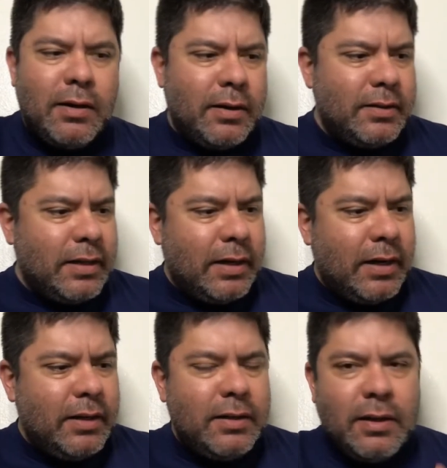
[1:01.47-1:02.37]
Is there
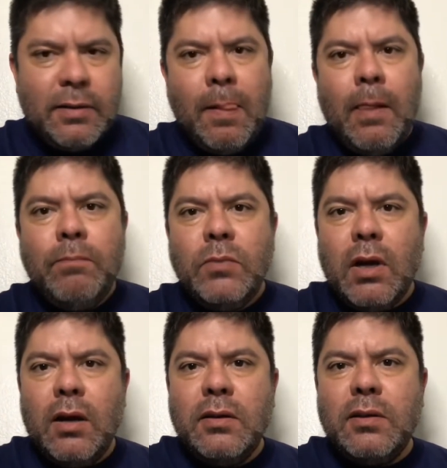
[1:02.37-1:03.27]
anything
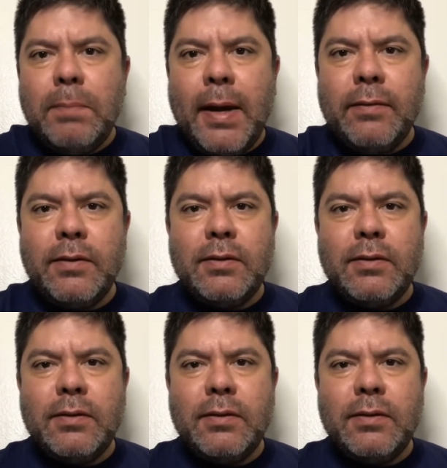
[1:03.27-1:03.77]
on this path to